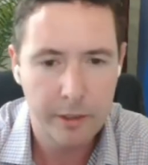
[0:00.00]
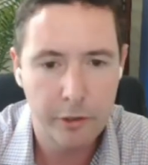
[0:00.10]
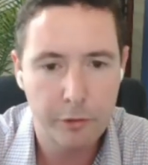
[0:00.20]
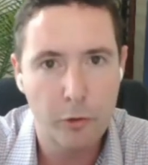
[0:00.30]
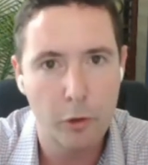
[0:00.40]
you
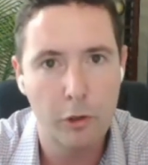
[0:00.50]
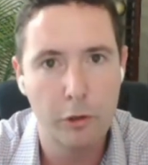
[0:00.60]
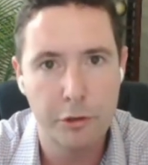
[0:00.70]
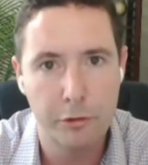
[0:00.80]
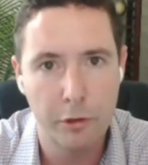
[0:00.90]
know
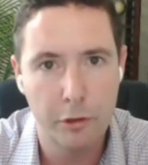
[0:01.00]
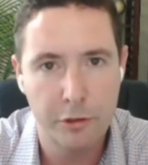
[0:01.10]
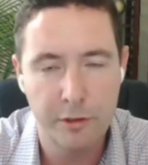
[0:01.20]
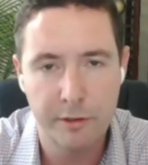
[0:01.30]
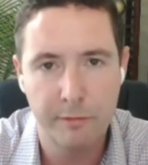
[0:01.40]
foreclosure
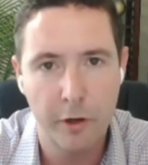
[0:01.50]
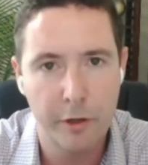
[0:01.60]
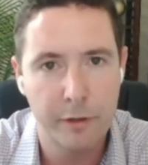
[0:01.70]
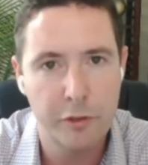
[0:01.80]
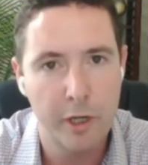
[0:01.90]
auctions in
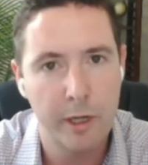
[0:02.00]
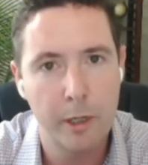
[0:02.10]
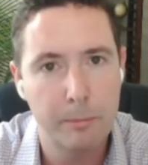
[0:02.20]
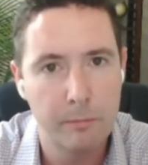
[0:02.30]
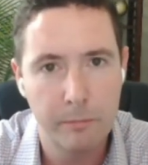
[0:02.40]
Florida have shot
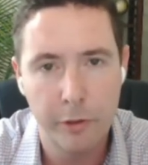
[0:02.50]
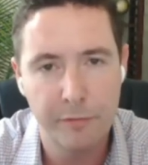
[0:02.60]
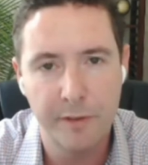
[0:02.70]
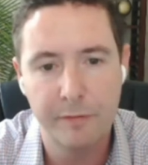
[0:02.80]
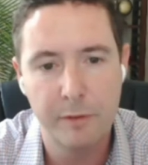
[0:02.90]
up you know
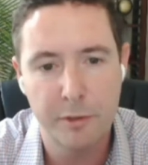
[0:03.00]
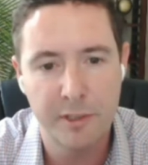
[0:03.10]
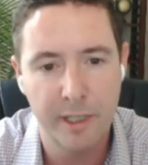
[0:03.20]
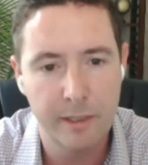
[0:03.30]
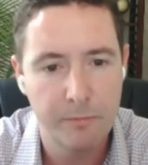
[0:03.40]
50
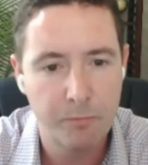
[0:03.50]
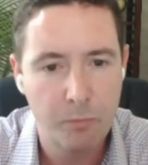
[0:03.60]
percent.